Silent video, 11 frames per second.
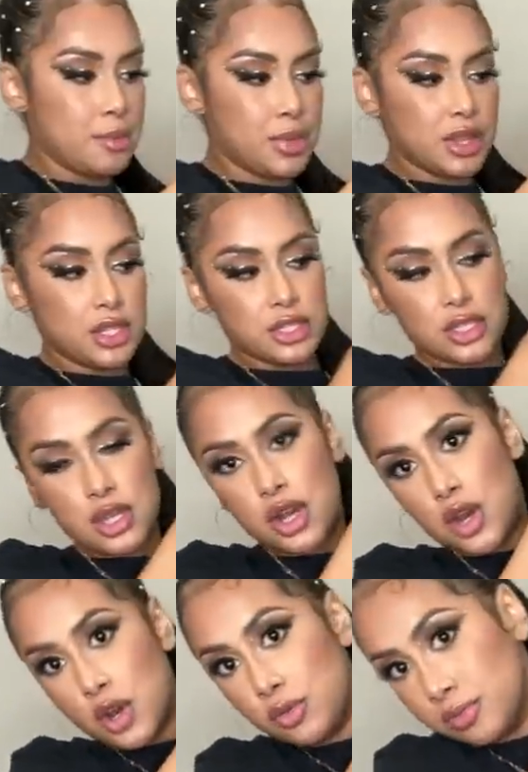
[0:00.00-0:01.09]
But this
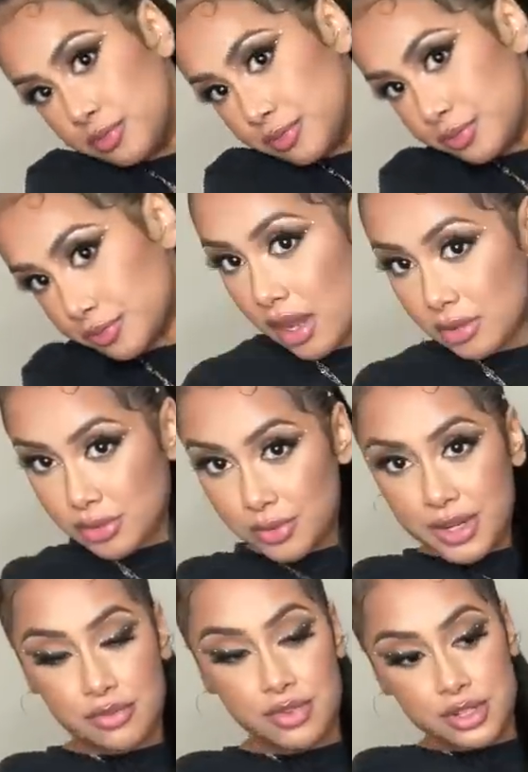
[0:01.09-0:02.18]
coat, I was
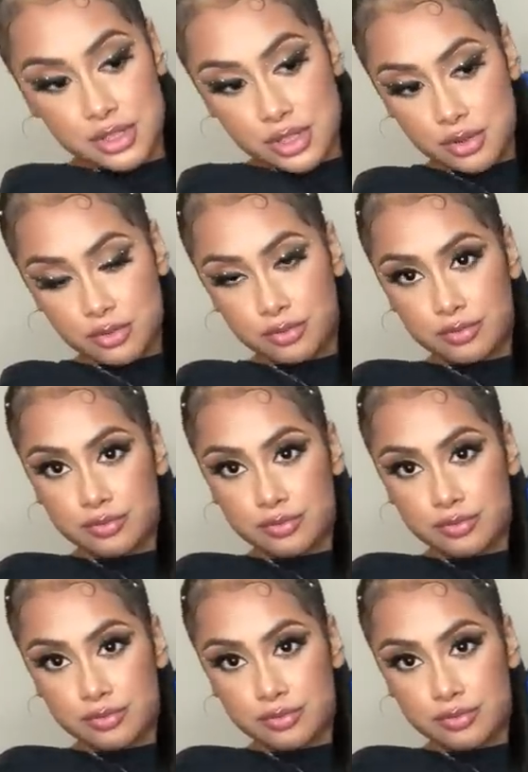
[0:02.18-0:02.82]
ready for this coat.